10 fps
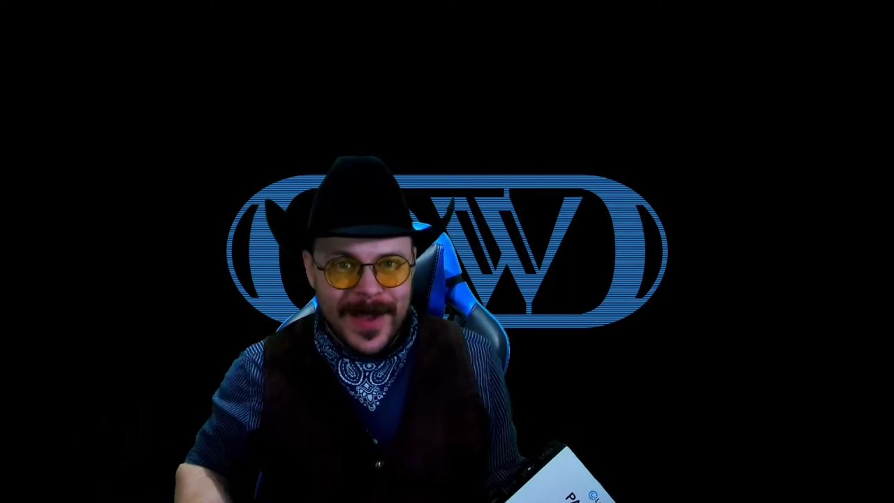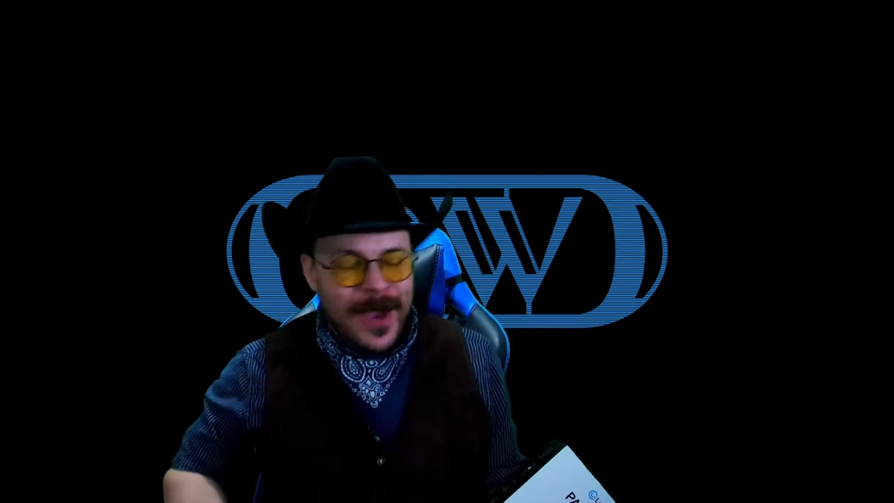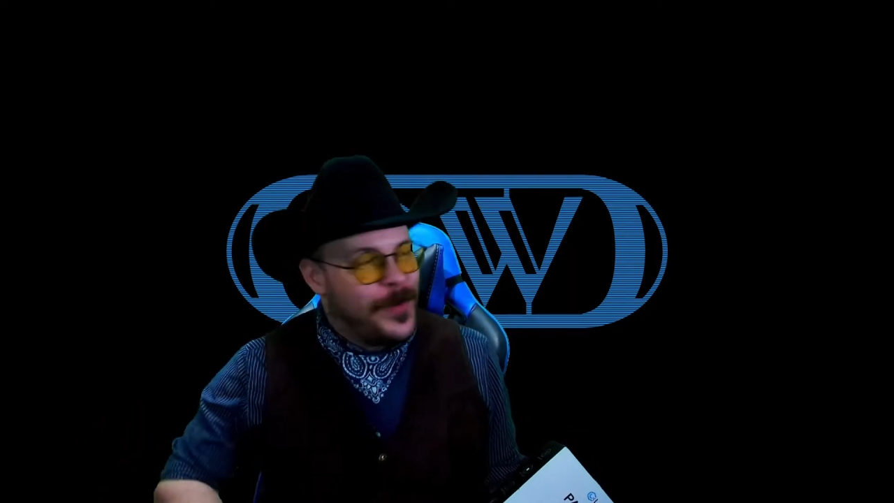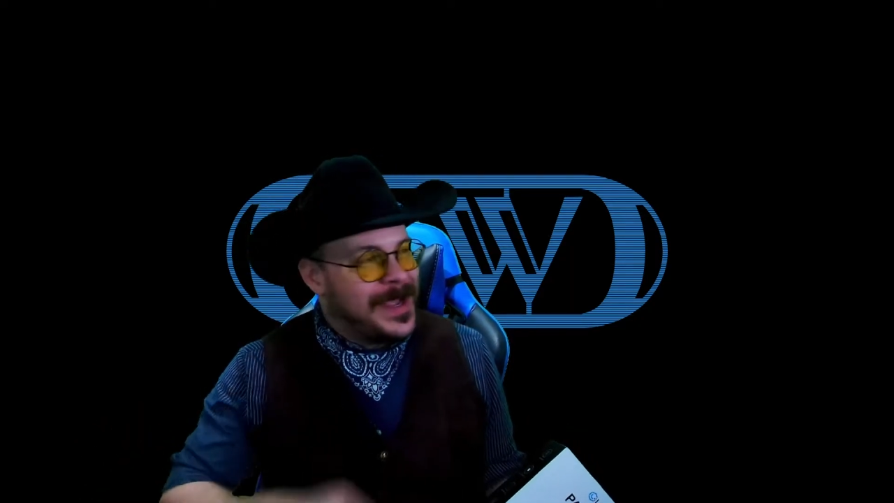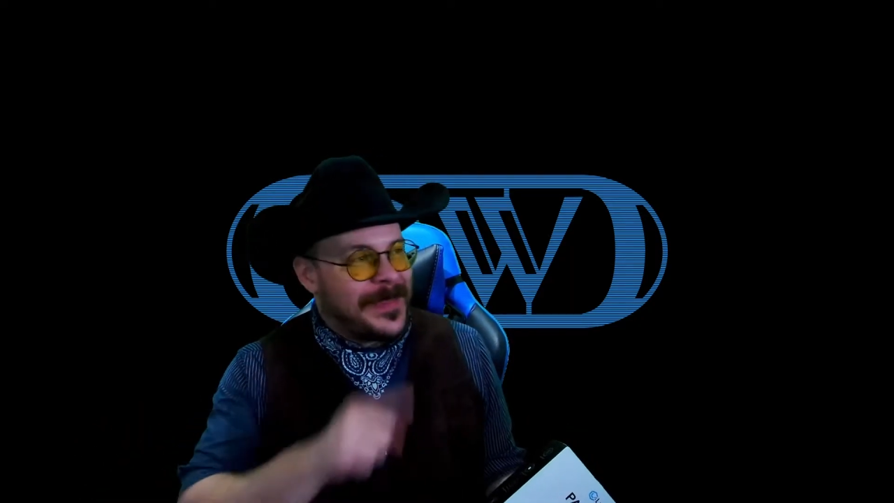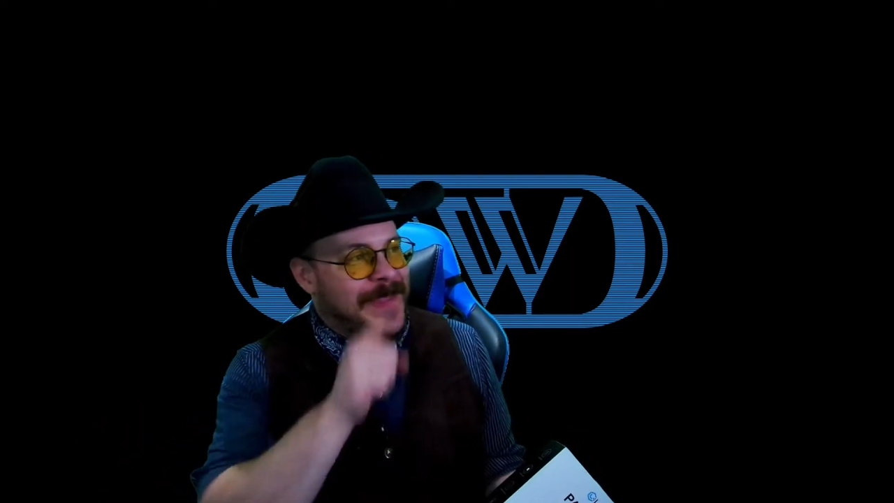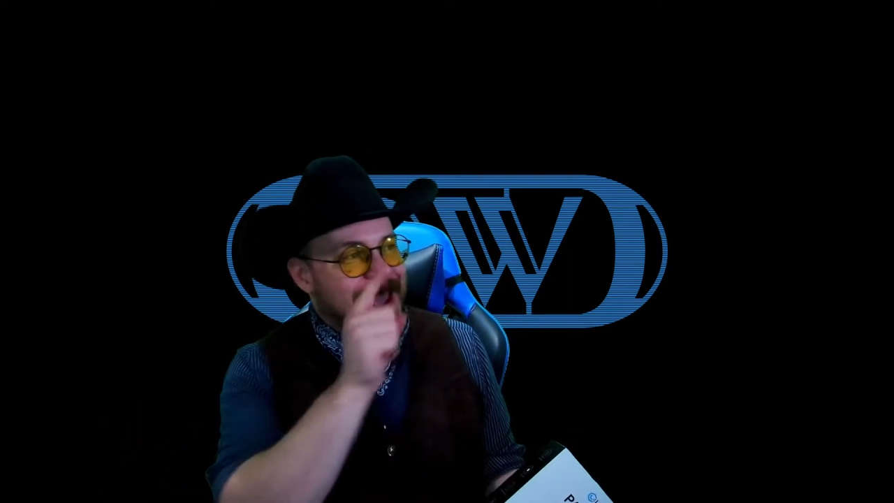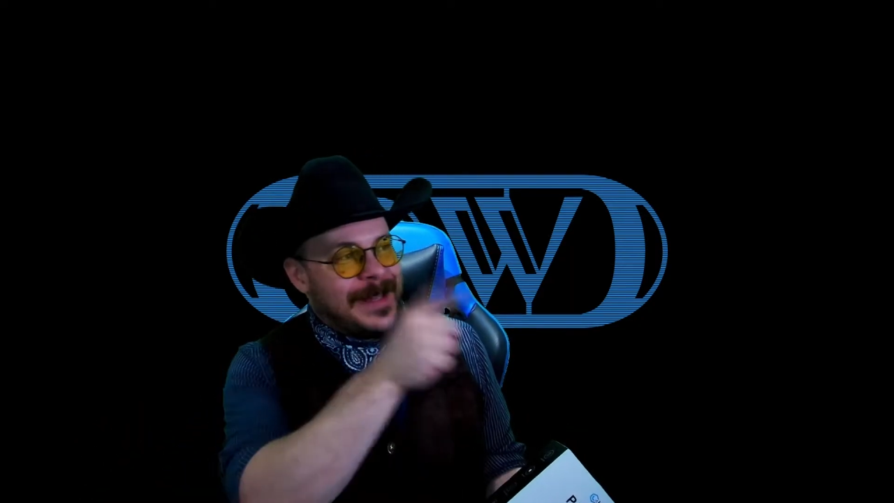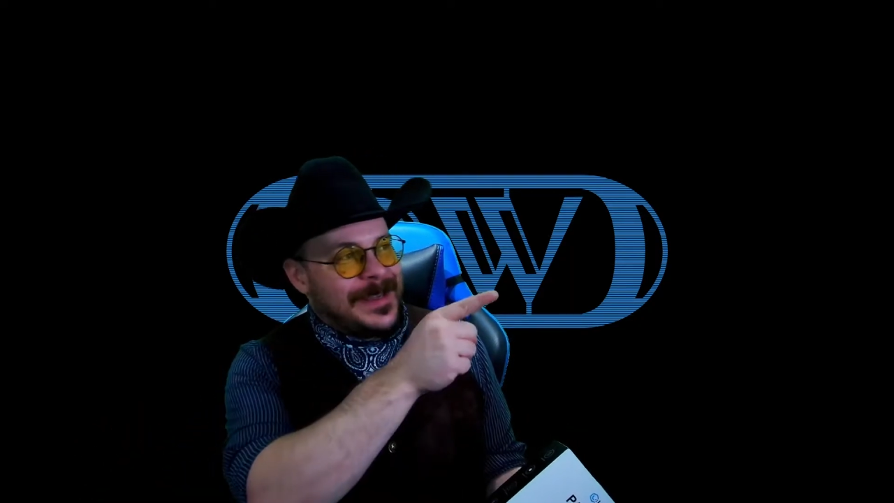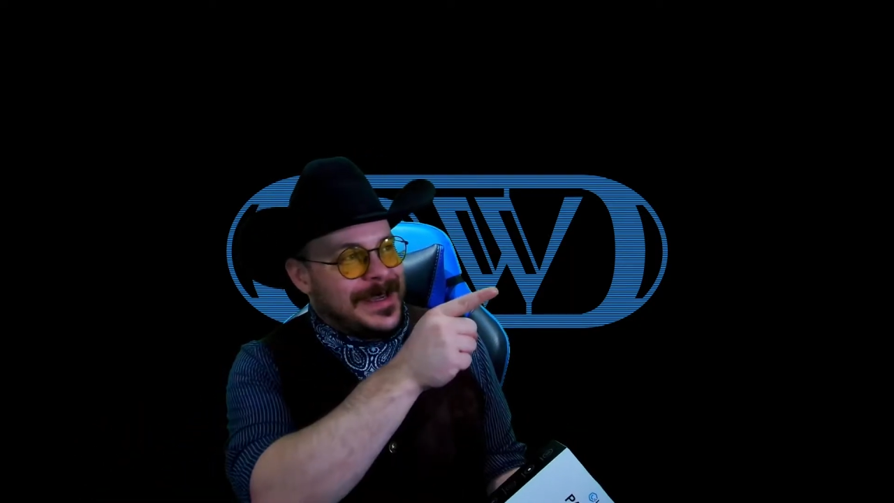We got the
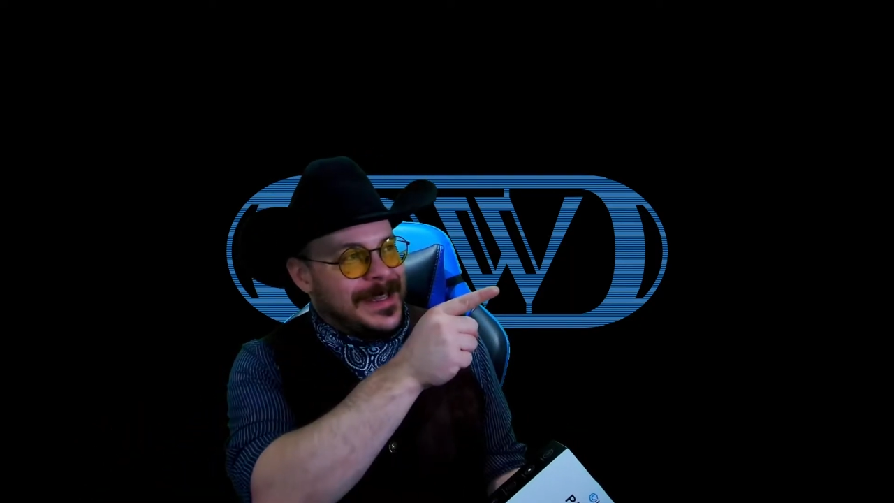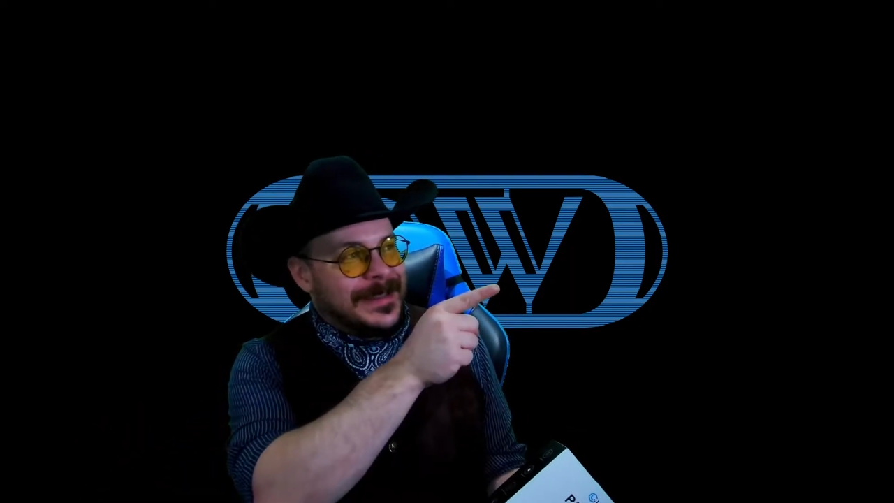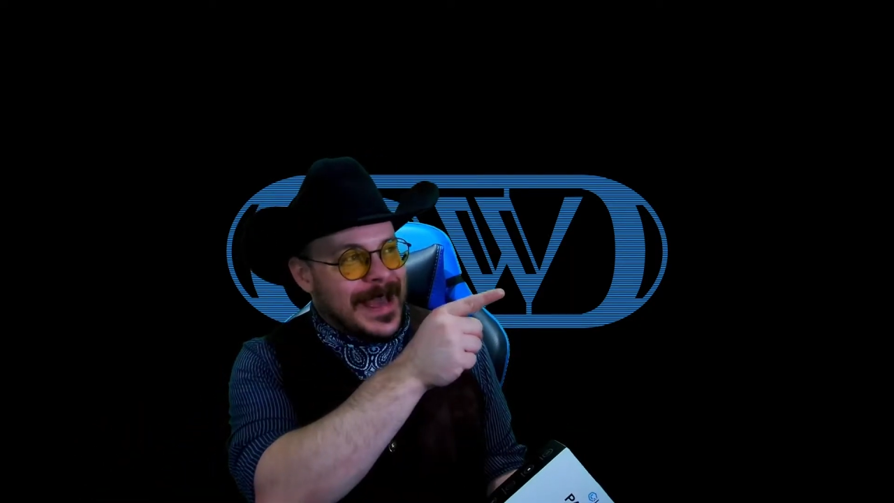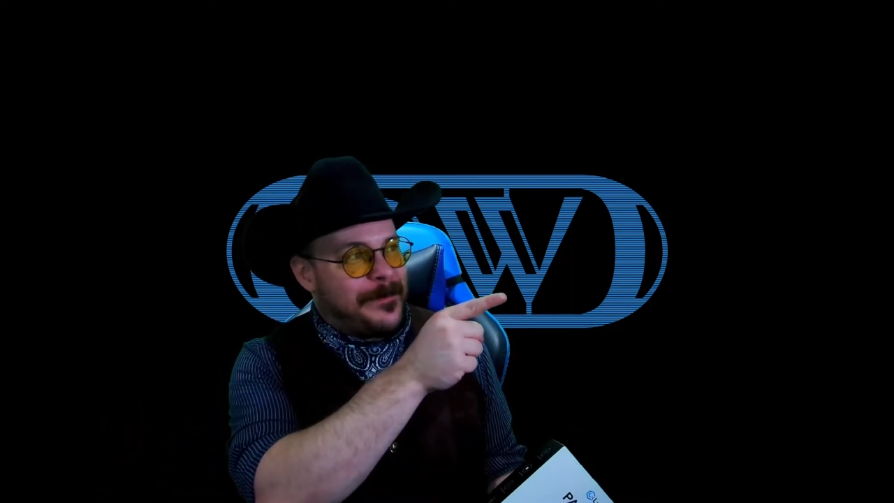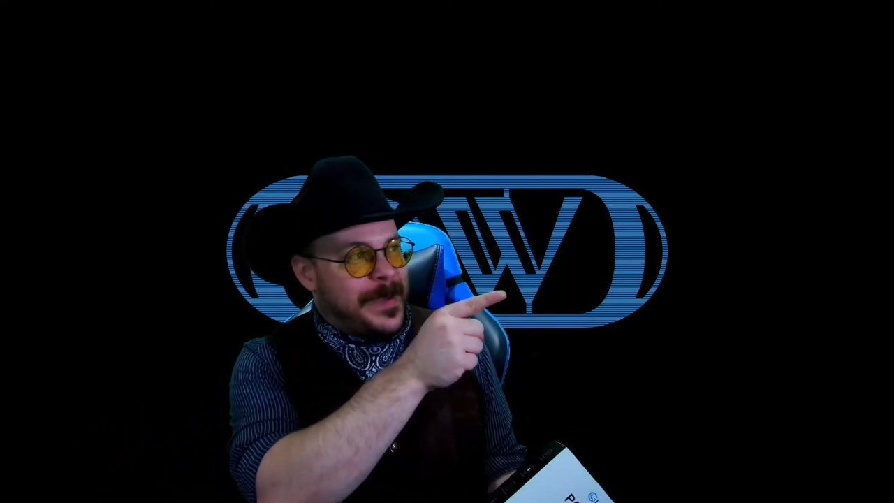LED light